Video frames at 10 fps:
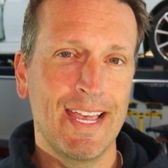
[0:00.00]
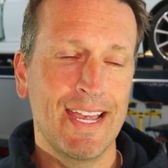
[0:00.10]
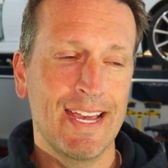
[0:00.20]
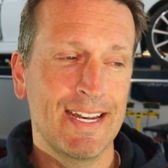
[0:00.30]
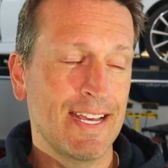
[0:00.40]

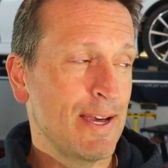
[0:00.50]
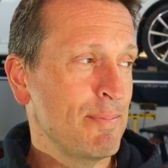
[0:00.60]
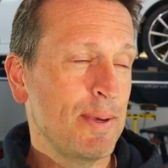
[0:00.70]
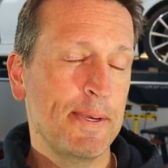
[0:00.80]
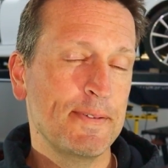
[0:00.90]
and uh,
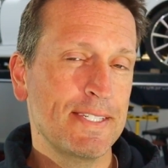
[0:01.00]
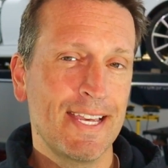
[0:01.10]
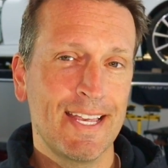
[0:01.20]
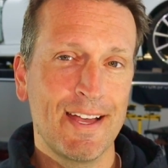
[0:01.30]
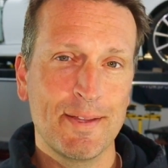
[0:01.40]
maybe even
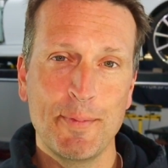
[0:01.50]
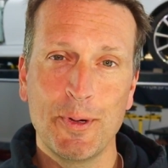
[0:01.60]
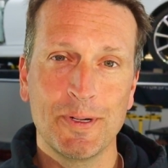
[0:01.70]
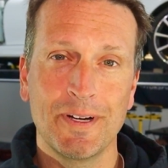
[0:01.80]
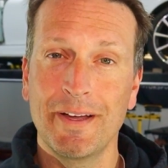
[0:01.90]
take out the
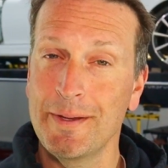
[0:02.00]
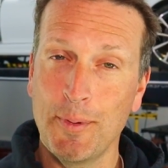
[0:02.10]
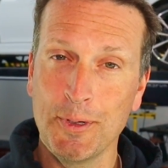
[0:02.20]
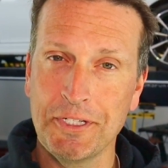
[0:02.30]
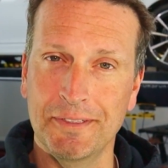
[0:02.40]
motor on the
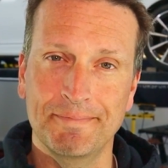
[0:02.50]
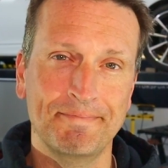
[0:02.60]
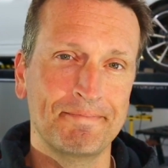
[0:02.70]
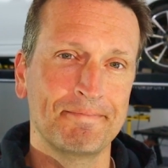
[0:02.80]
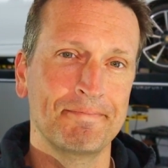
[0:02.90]
Porsche.
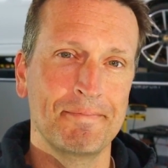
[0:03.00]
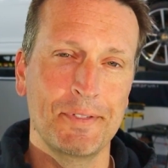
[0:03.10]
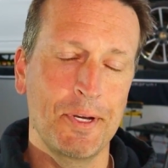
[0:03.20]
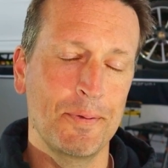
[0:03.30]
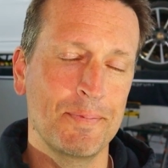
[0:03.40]

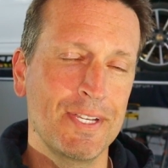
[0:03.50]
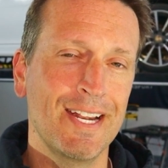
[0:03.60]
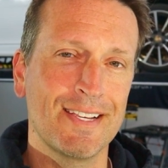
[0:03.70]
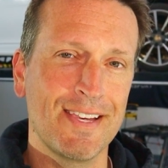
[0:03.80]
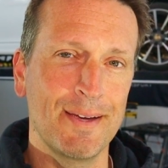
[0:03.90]
So see
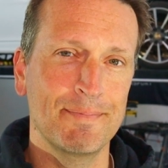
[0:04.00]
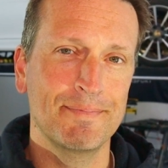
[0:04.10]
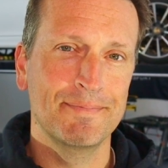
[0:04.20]
you next time.